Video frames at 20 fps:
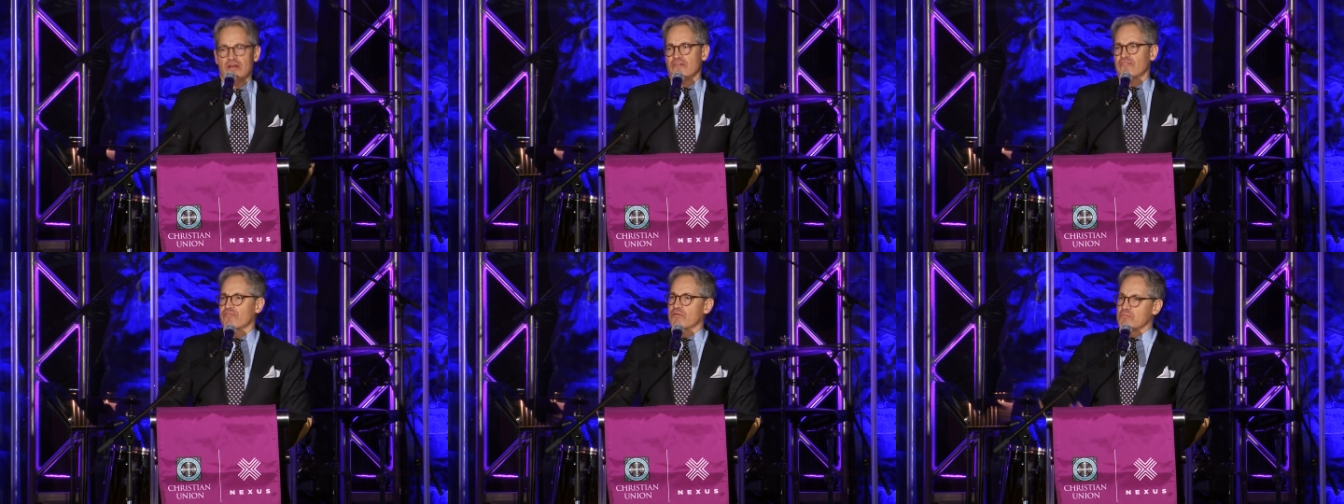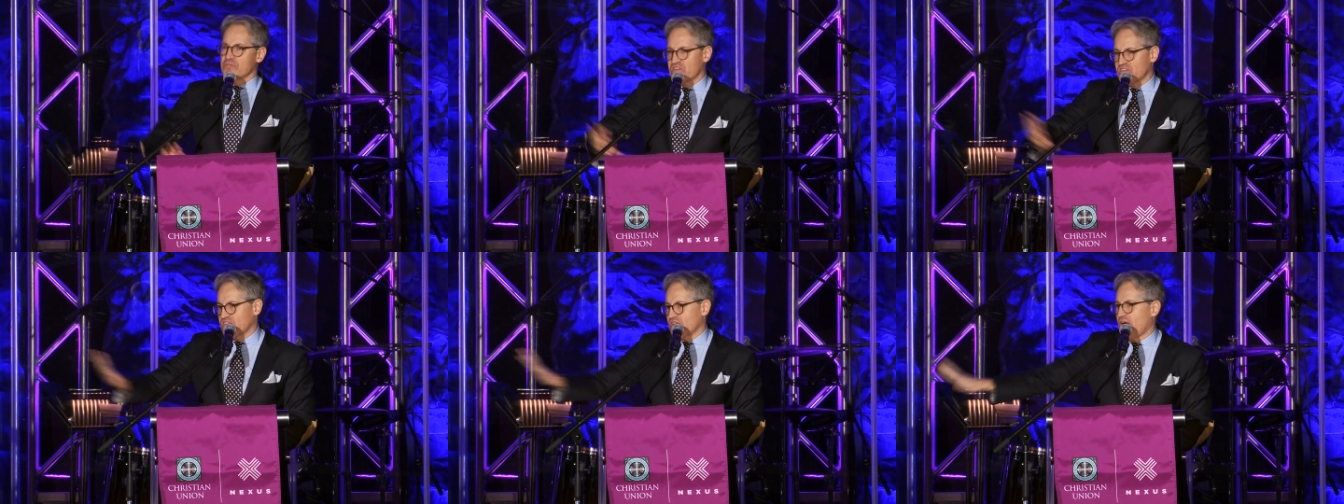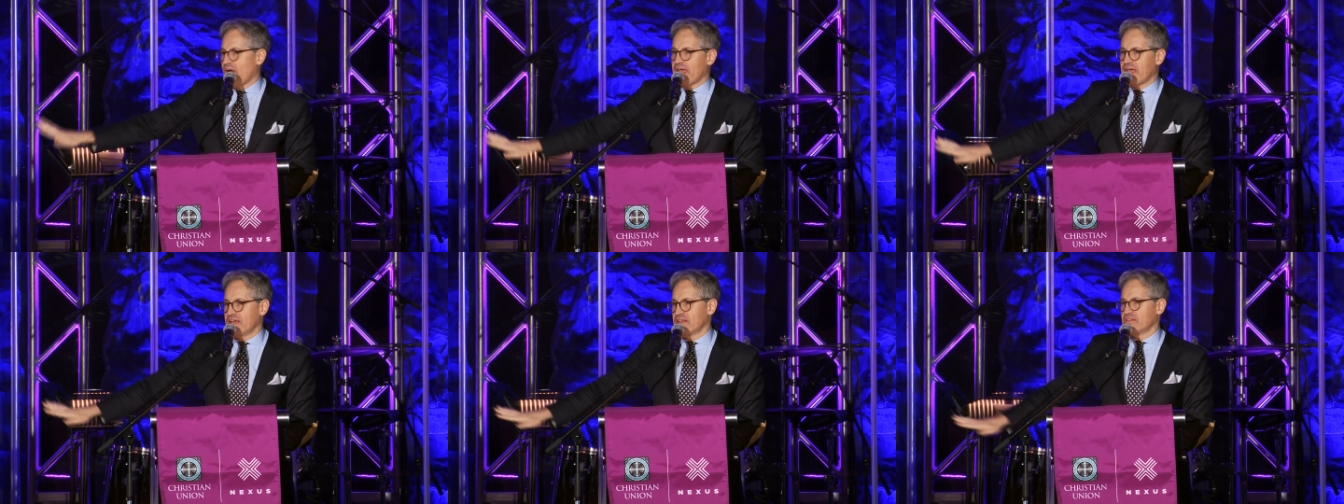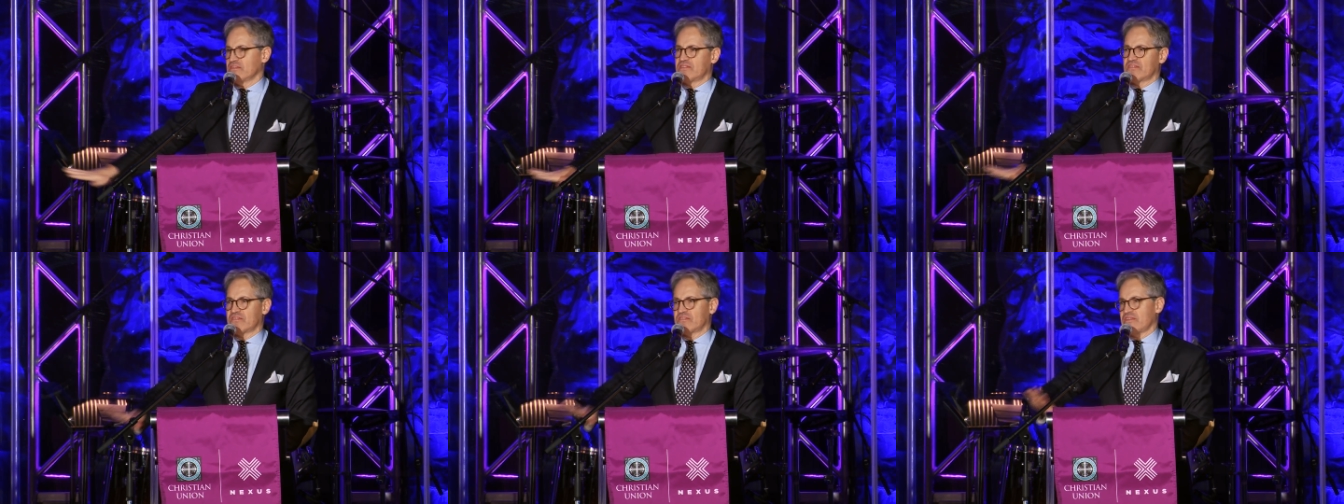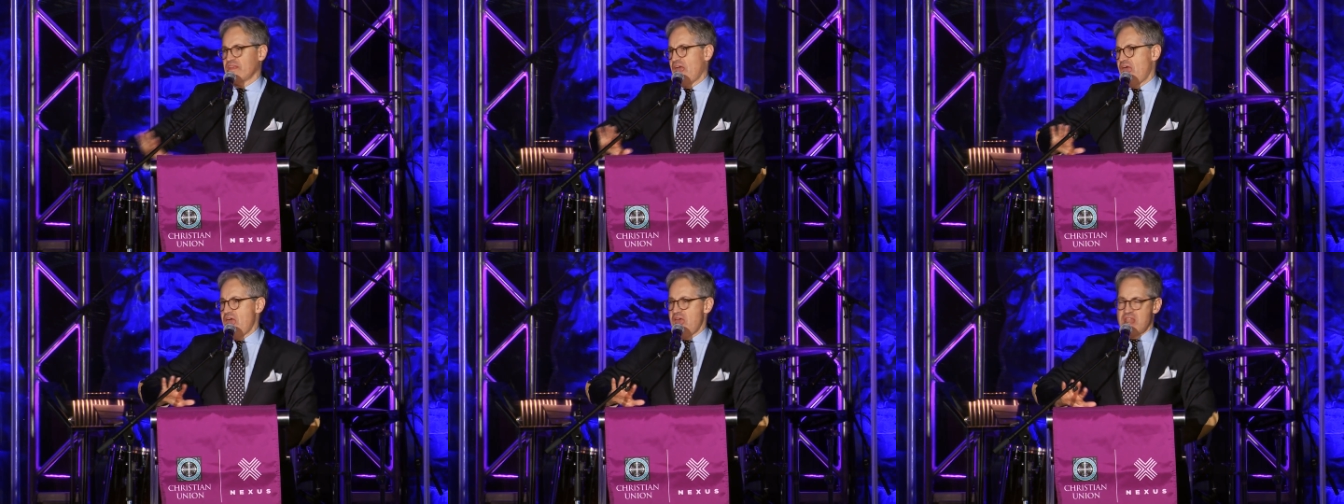from
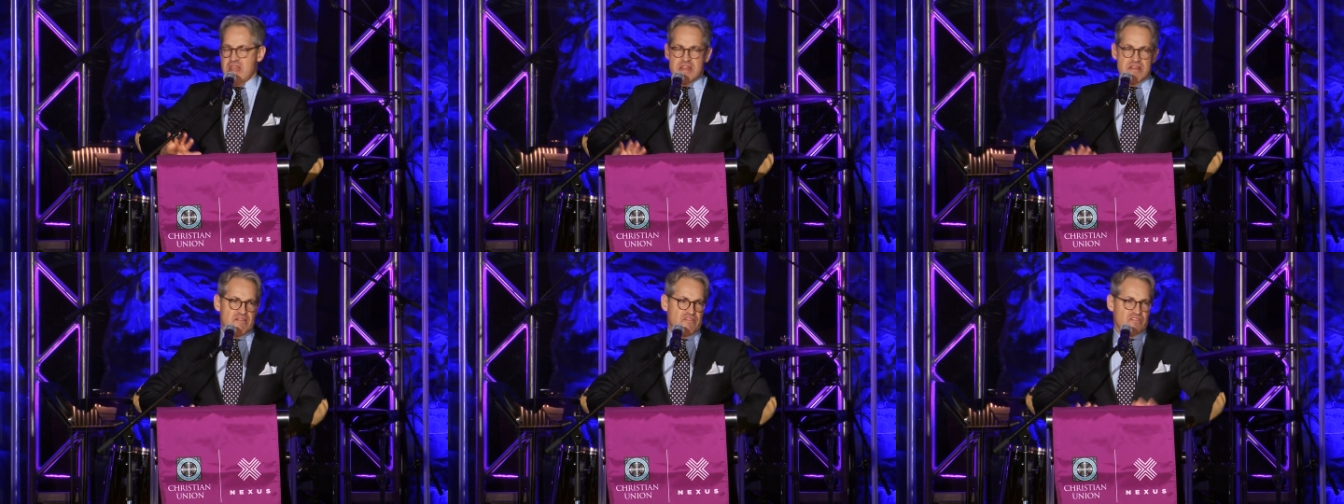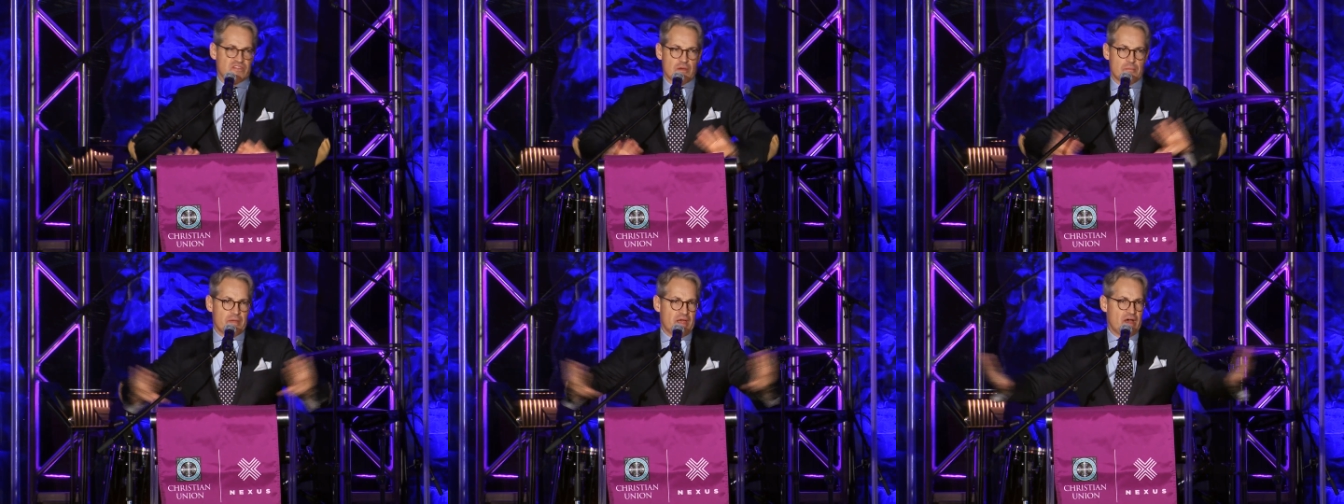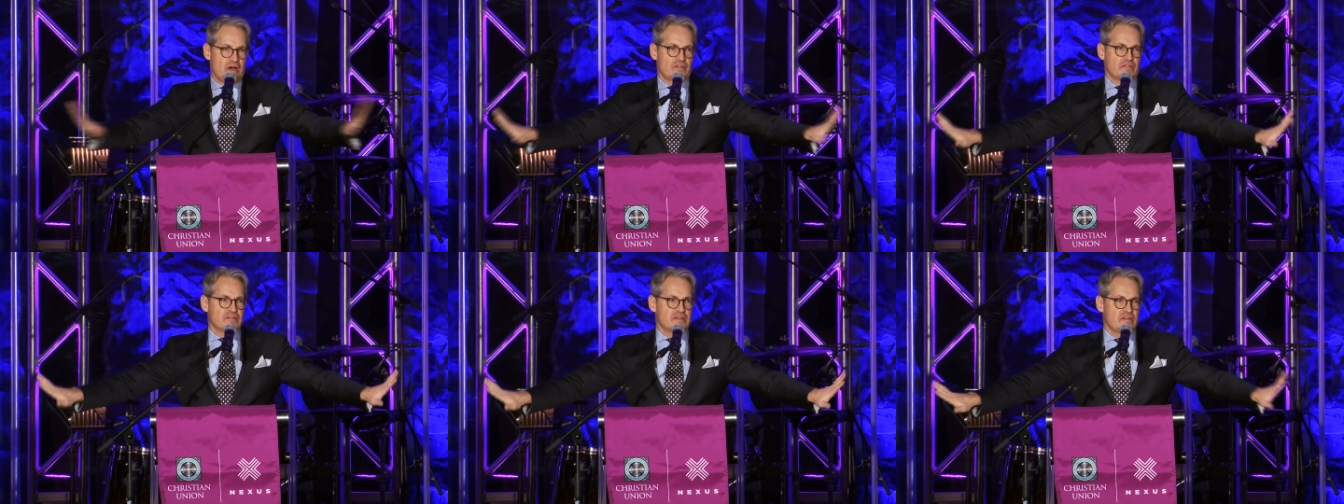science and somehow